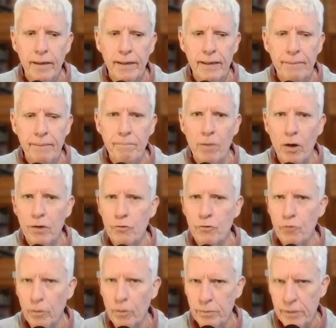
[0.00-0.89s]
It might
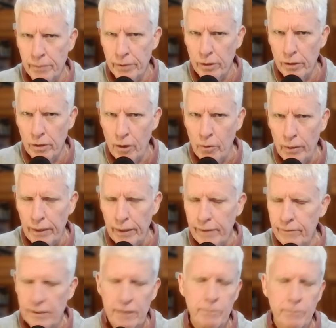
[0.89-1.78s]
drop some of the lower
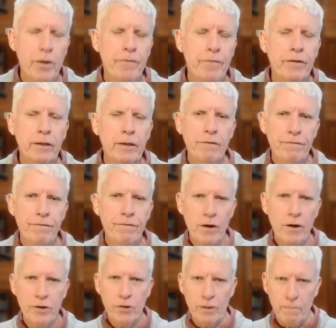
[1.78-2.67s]
leaves. That's perfectly
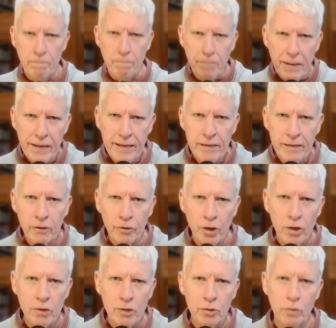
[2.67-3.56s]
fine. You can peel
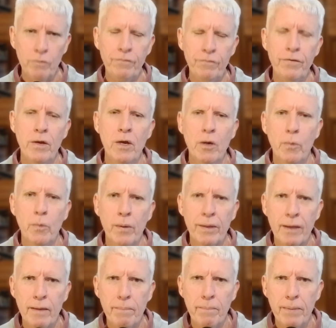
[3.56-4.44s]
those off
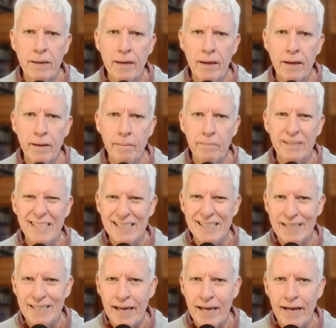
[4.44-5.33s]
when they become
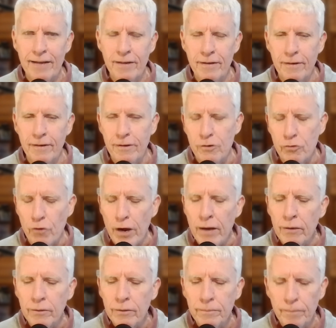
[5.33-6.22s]
desiccated and
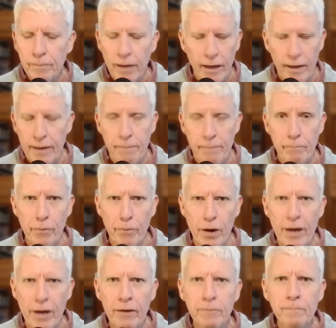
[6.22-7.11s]
brown,
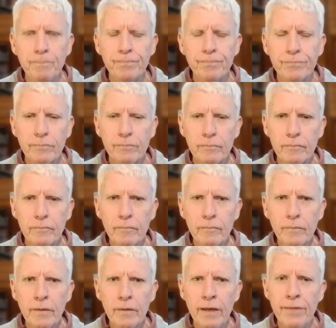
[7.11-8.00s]

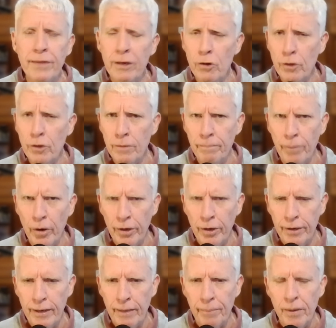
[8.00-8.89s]
and then you can pot
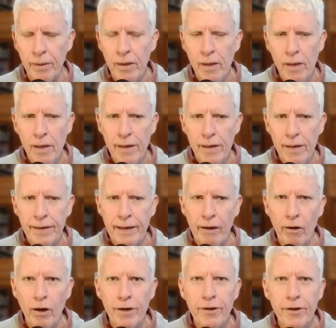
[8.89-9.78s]
it up.
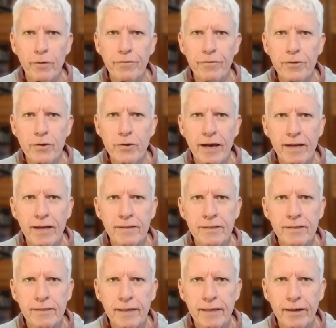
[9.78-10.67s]
Now, I know a few
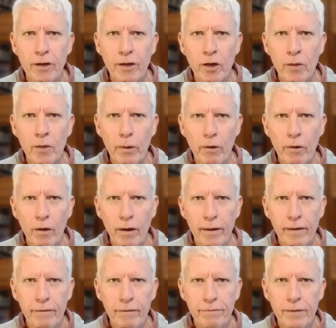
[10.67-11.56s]
cases at home where
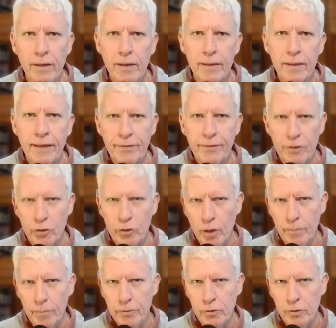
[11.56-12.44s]
I have cut the
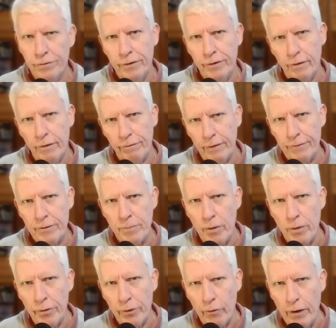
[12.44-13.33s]
tops off and I've left
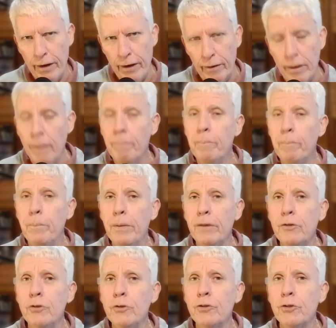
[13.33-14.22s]
them on the ground a
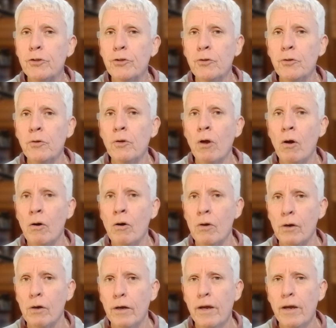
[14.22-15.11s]
bit too
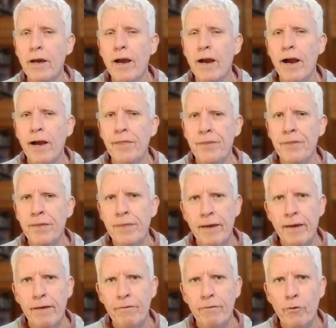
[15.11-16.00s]
long, and then
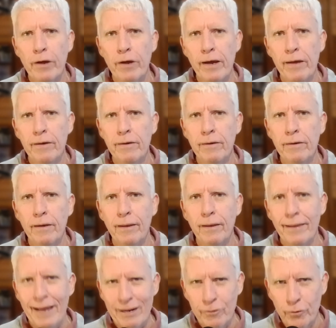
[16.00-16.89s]
they have created
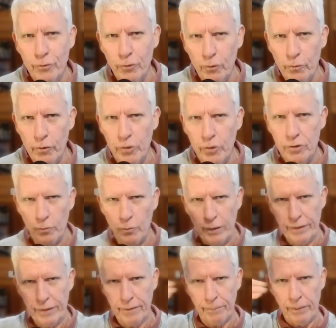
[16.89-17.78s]
lateral roots
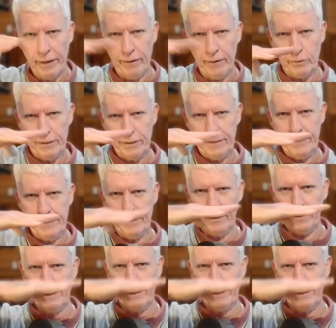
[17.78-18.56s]
when the plant was still